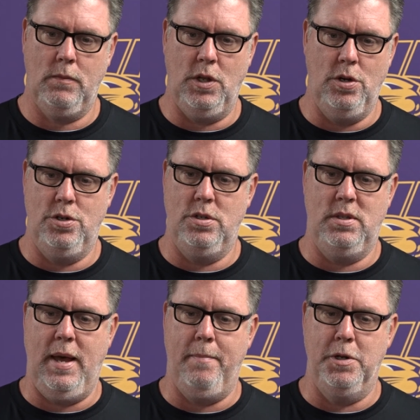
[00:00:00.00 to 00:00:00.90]
you're
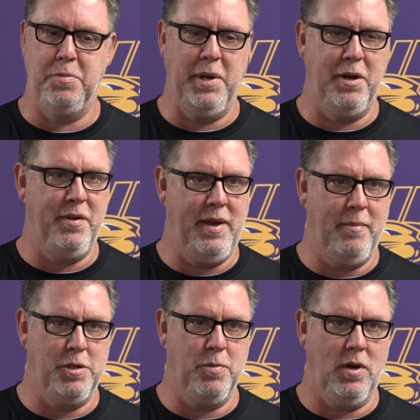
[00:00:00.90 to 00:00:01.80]
just that much better and that
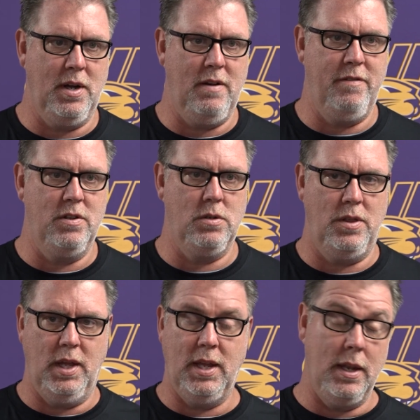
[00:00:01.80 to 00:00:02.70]
much more confident. So I
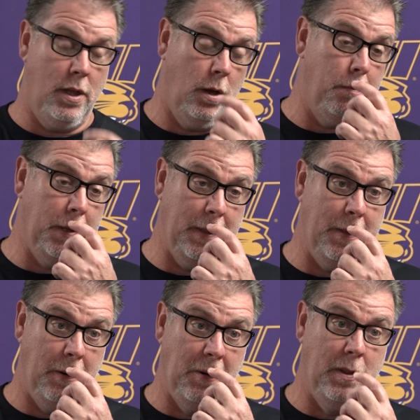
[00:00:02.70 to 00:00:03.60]
think getting
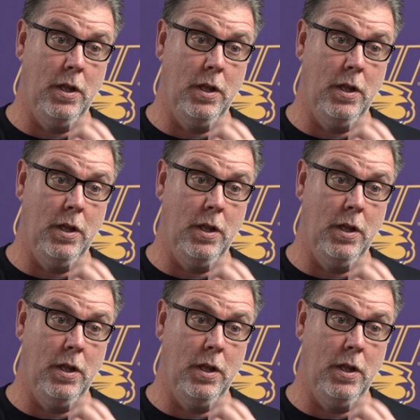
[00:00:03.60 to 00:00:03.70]
the early